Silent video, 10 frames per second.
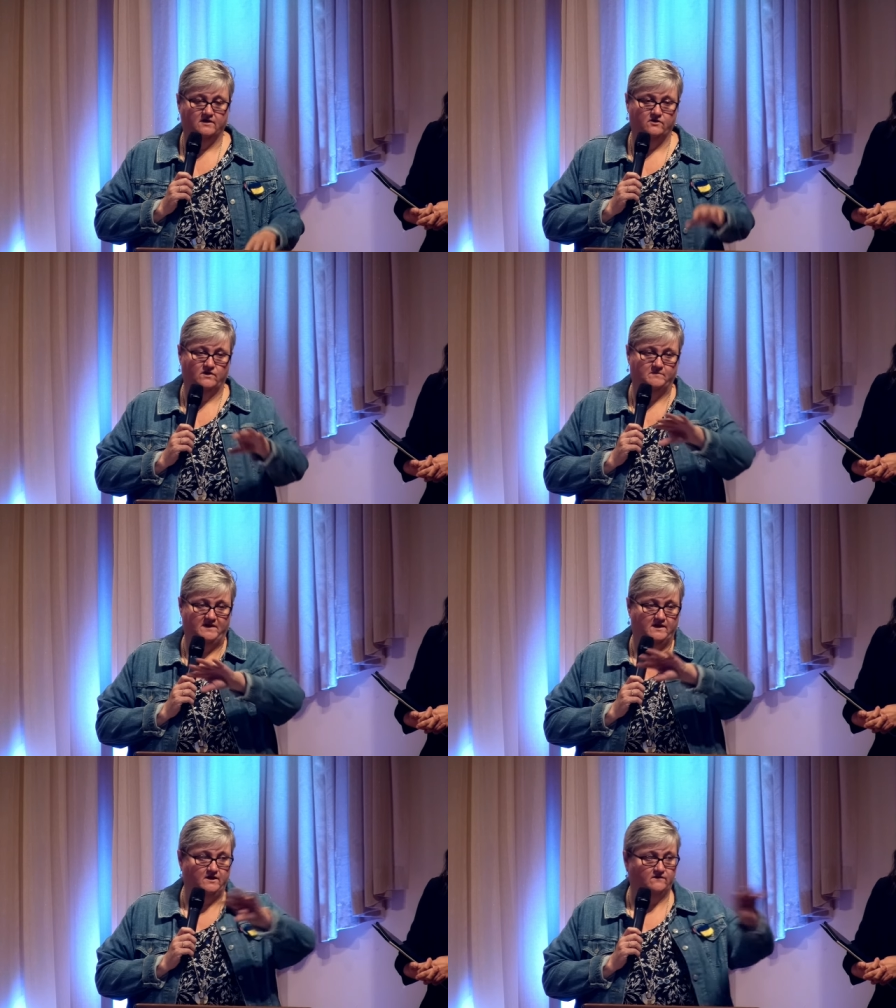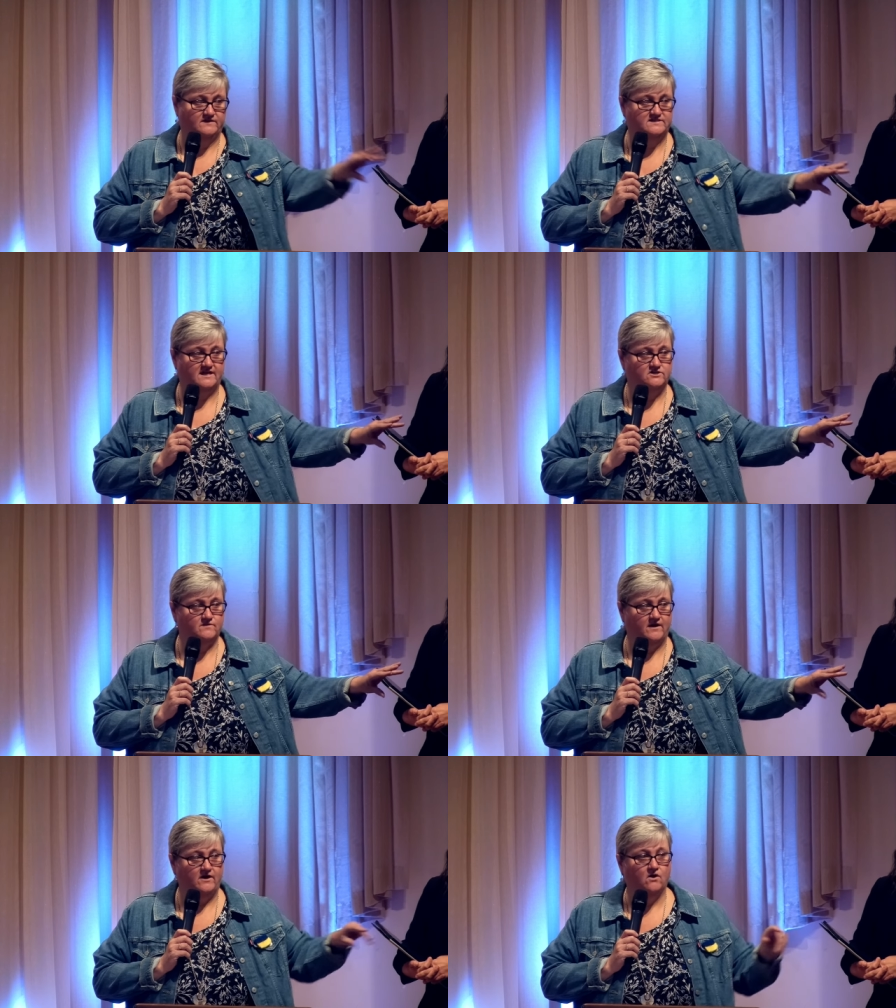You can be here in the
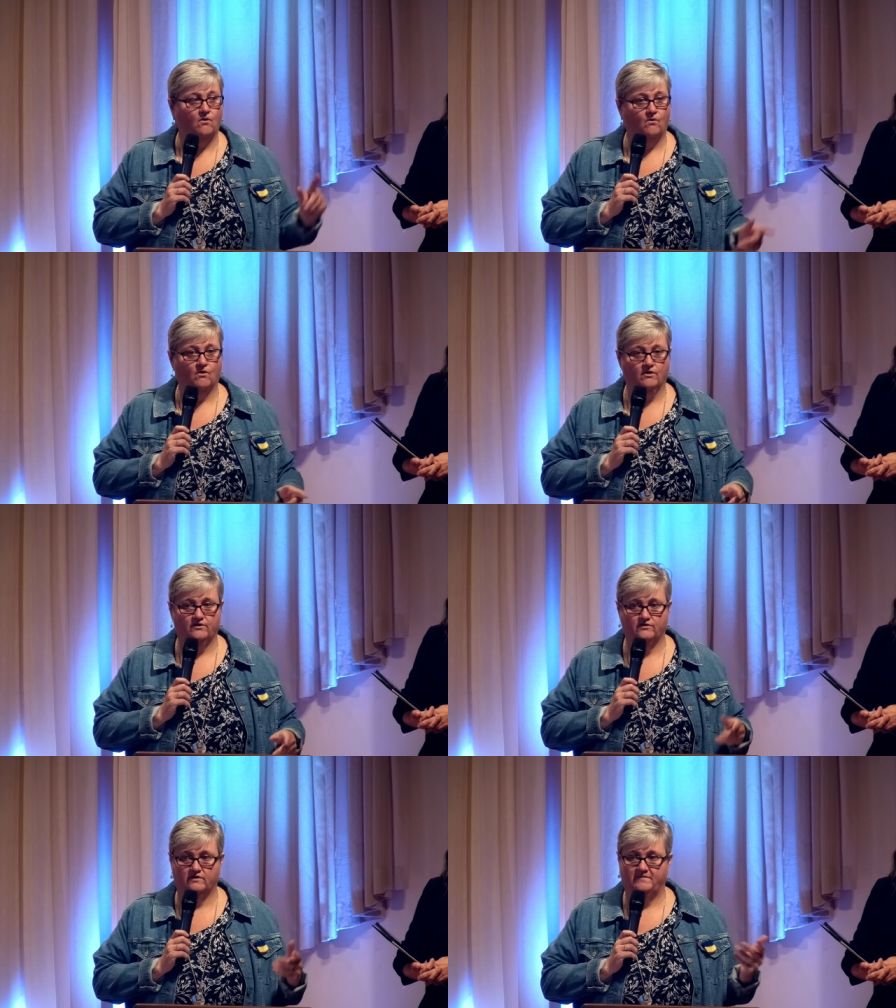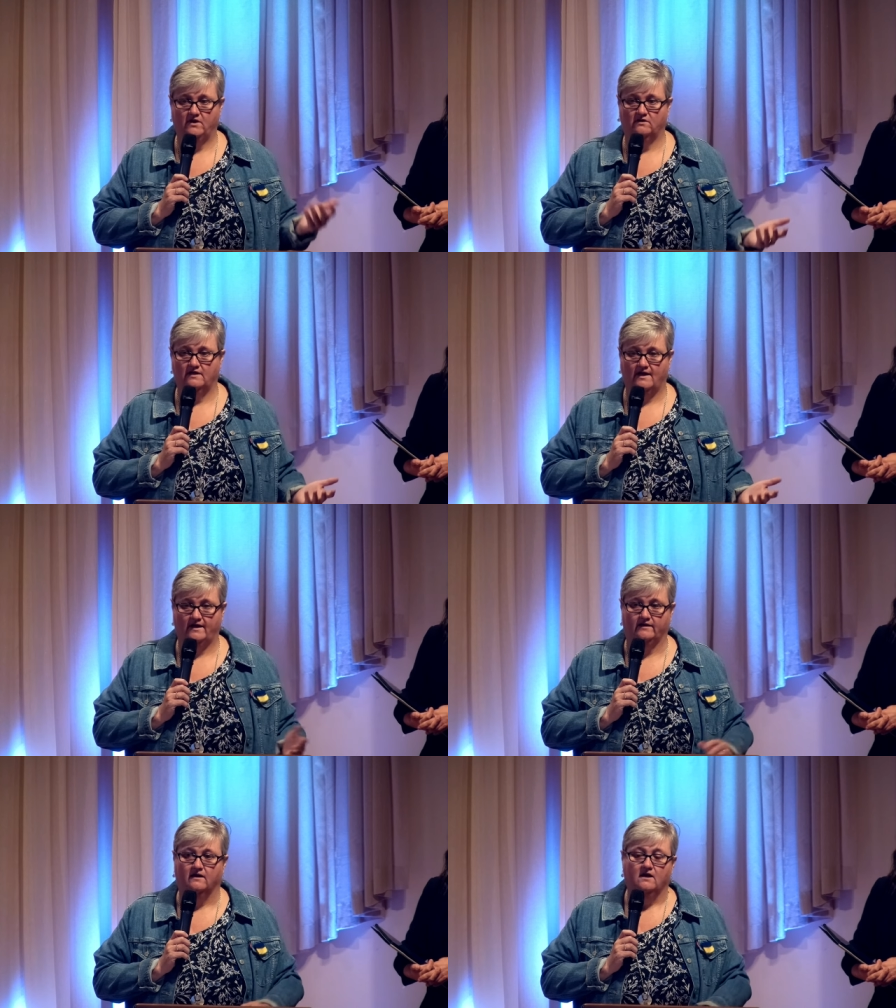sanctuary or you can be
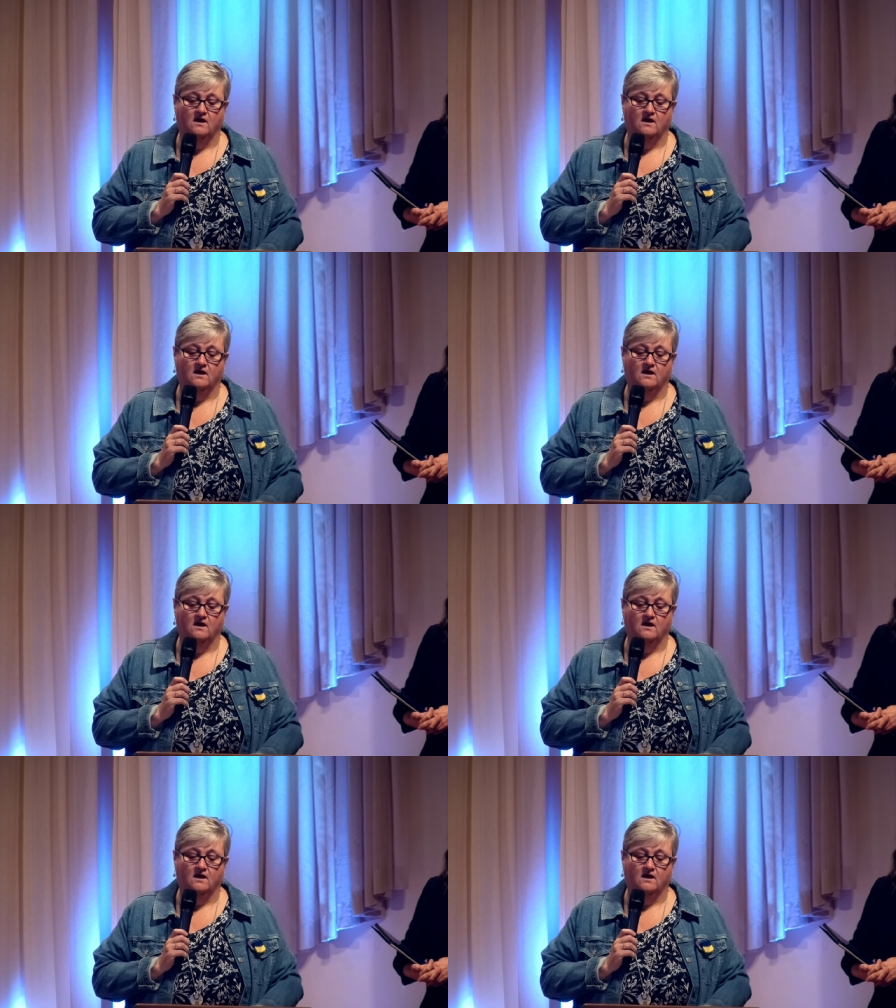online.